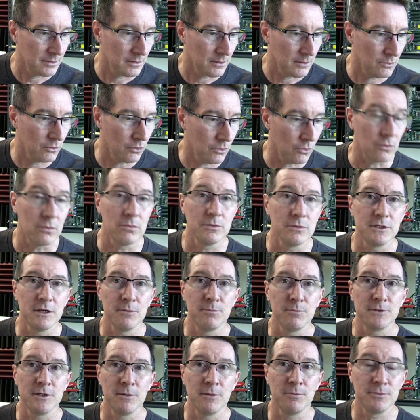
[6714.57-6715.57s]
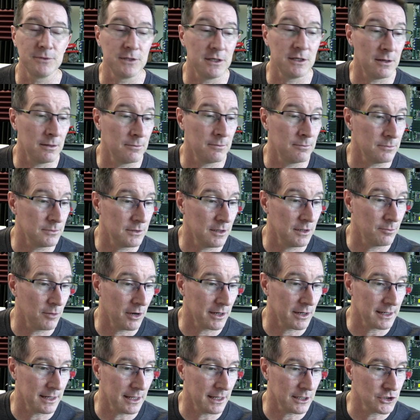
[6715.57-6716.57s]
Oh, did
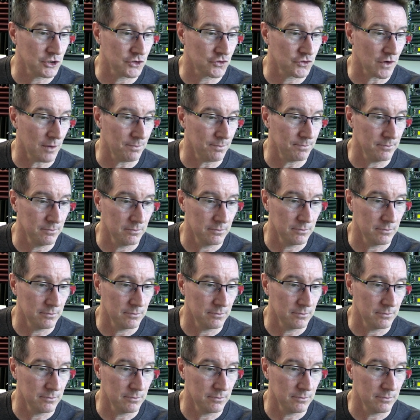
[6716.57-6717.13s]
my connection drop?